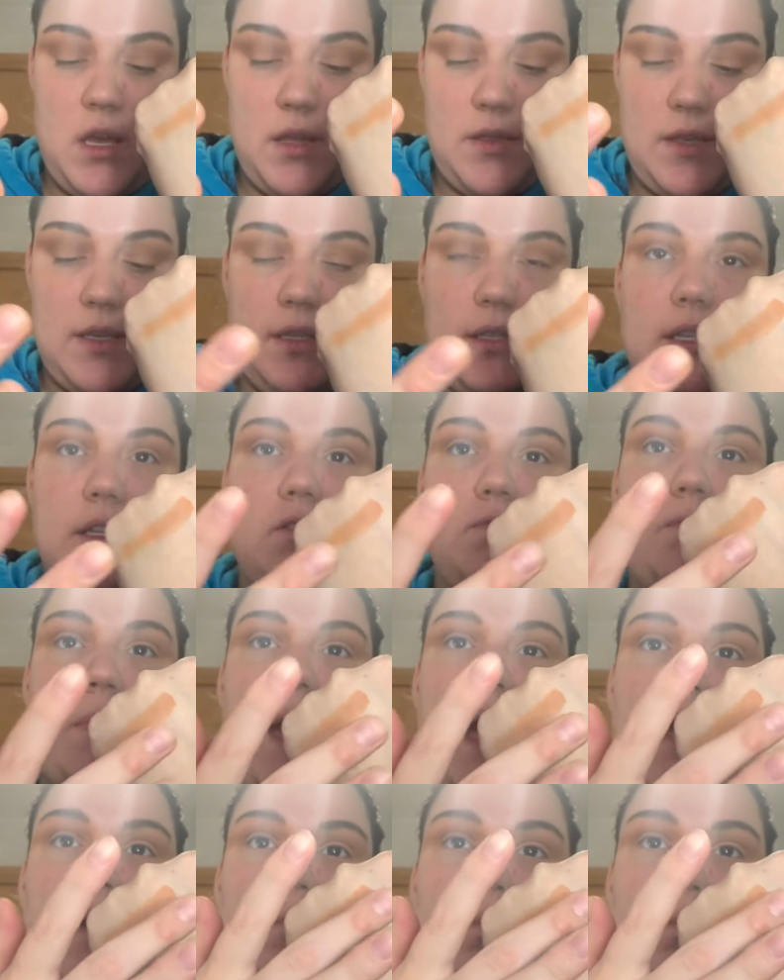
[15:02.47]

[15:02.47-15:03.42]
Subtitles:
This is Bad